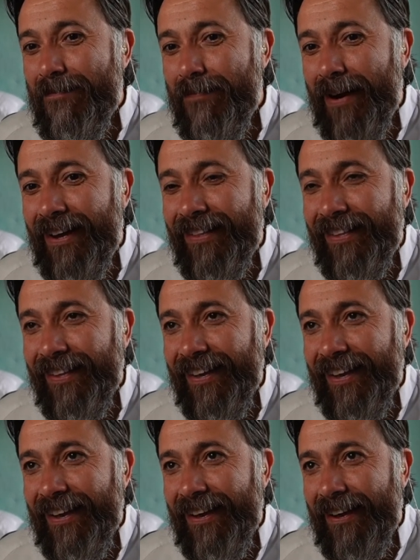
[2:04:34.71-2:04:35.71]
But
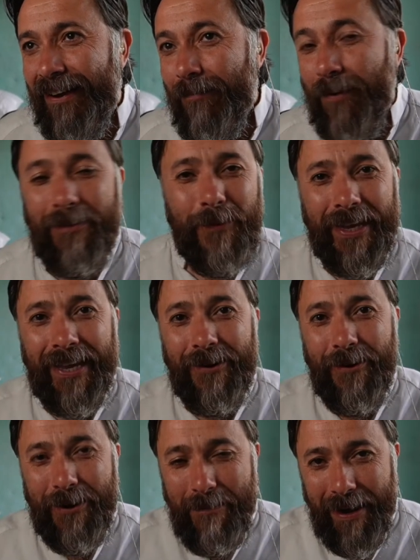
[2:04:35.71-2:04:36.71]
what we
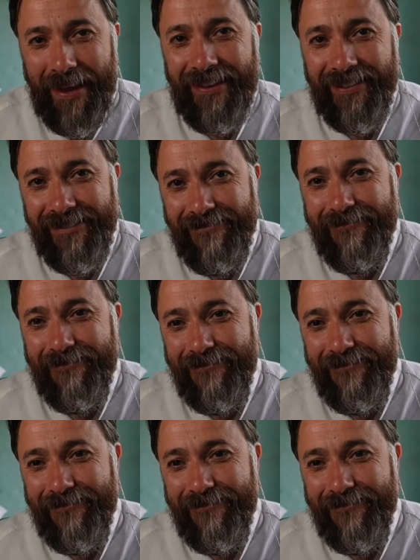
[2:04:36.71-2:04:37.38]
cannot replace,